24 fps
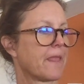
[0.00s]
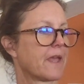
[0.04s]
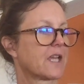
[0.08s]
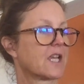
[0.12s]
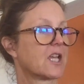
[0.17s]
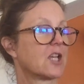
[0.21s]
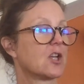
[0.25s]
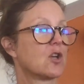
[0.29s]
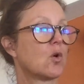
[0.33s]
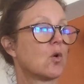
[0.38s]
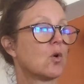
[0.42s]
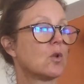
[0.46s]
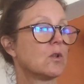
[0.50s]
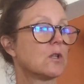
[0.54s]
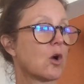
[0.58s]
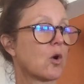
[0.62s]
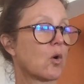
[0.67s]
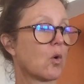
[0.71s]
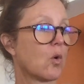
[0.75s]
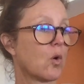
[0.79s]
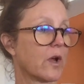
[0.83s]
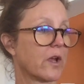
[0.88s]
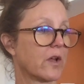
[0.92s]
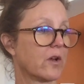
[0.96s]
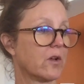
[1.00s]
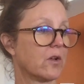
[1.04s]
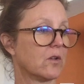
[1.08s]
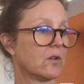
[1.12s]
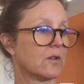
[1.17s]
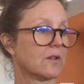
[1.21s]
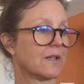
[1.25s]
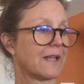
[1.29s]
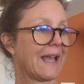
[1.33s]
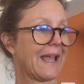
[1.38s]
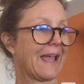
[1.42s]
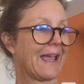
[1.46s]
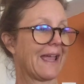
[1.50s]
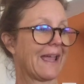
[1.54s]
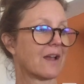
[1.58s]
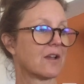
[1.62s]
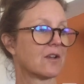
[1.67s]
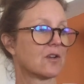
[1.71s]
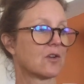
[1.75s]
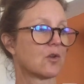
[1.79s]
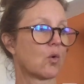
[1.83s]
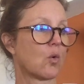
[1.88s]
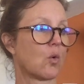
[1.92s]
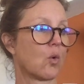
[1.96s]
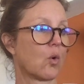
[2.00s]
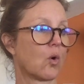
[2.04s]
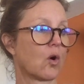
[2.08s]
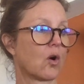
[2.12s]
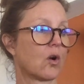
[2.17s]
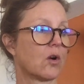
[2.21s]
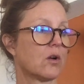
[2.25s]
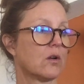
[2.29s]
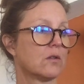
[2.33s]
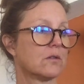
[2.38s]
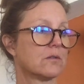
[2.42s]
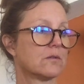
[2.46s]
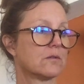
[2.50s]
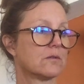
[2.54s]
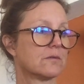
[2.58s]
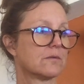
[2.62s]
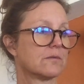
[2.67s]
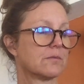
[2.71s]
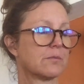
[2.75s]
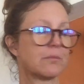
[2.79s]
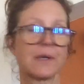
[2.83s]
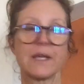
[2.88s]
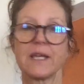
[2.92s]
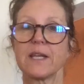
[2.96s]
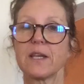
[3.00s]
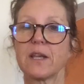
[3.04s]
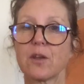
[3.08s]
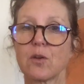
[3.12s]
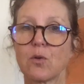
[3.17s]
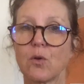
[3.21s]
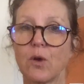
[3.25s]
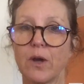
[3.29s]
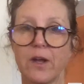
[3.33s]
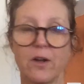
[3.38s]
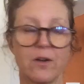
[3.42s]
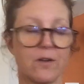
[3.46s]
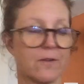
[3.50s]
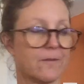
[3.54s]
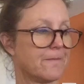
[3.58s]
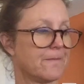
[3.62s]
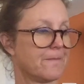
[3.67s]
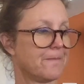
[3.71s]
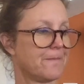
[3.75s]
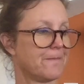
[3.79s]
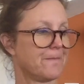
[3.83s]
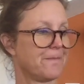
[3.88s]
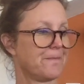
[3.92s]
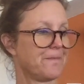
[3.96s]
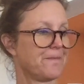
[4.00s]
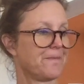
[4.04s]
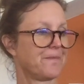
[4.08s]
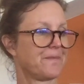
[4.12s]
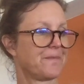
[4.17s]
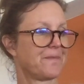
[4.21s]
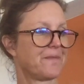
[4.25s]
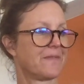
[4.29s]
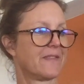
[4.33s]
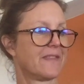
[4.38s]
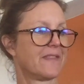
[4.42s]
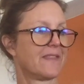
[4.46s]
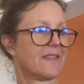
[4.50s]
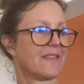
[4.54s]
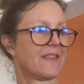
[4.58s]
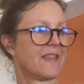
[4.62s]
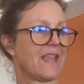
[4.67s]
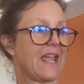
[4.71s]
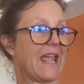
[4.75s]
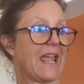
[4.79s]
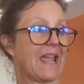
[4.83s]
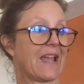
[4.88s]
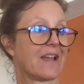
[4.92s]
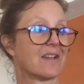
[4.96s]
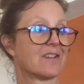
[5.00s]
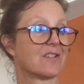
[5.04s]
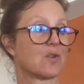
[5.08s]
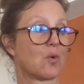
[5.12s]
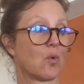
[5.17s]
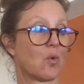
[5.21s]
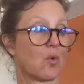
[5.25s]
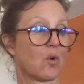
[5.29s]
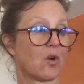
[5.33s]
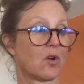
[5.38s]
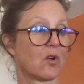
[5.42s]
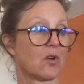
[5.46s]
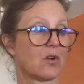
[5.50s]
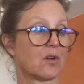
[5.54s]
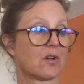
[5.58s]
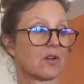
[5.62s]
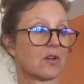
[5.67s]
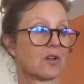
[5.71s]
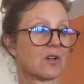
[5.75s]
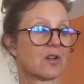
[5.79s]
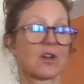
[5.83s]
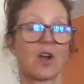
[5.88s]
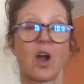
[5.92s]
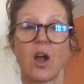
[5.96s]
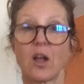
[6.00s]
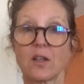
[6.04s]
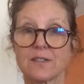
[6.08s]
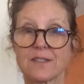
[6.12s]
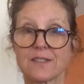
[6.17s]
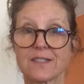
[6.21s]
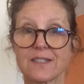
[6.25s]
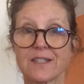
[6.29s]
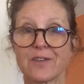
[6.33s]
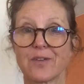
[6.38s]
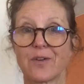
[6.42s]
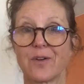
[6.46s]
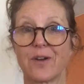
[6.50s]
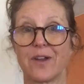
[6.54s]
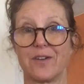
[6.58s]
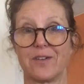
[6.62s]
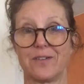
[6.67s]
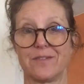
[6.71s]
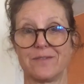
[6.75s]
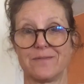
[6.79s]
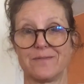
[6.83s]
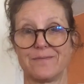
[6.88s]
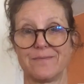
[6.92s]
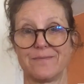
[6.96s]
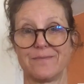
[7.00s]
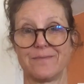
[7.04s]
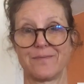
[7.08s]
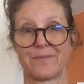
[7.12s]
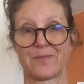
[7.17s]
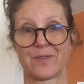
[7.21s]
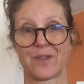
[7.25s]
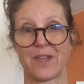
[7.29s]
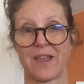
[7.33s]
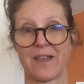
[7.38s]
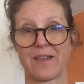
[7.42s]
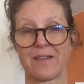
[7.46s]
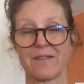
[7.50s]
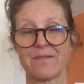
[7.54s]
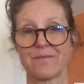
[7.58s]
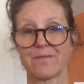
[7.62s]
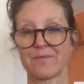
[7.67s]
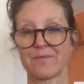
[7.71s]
Canola oil and or peanut oil and or cottonseed oil, okay?